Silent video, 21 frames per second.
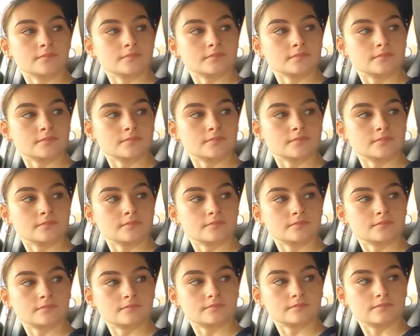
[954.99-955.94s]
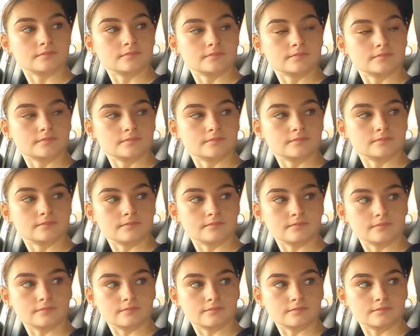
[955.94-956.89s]

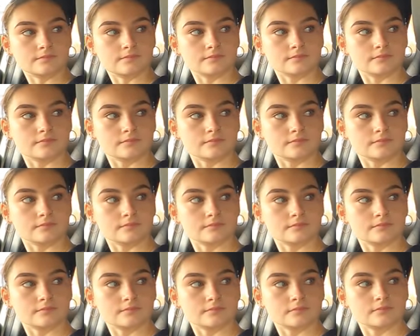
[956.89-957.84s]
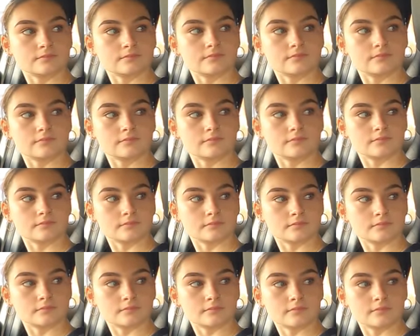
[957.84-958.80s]

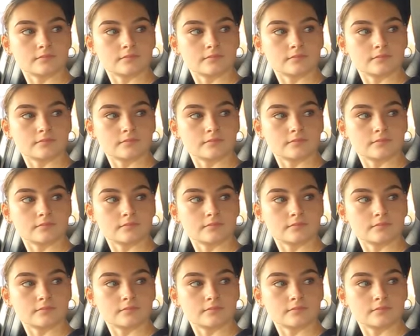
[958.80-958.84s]
(not speaking)